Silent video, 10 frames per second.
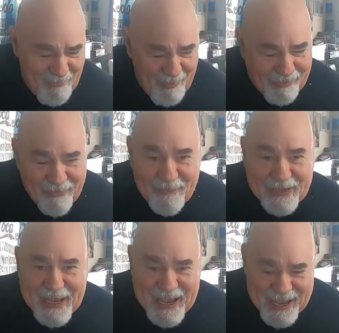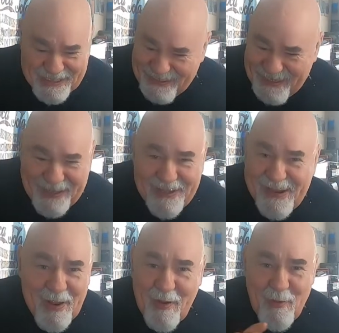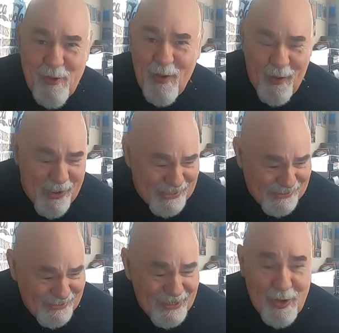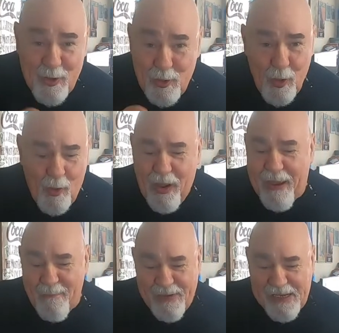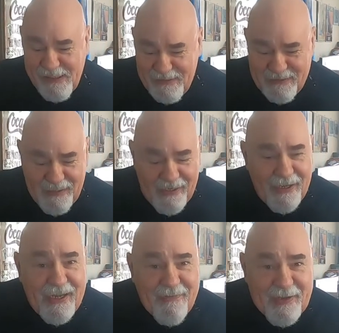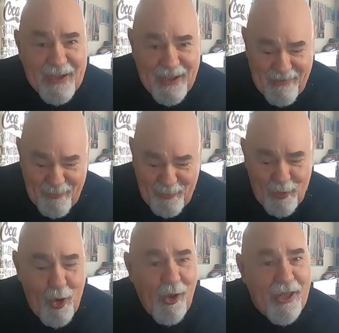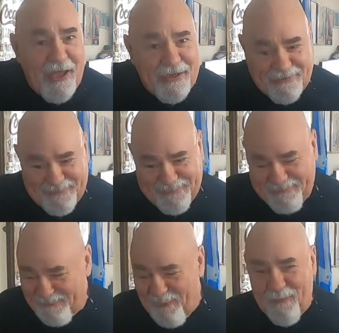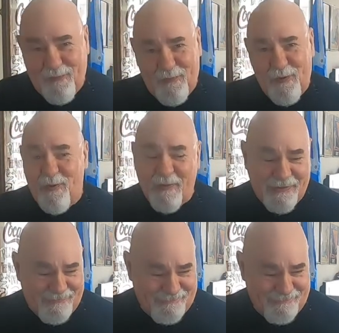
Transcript: A giving head. No, it means giving it a collar of foam.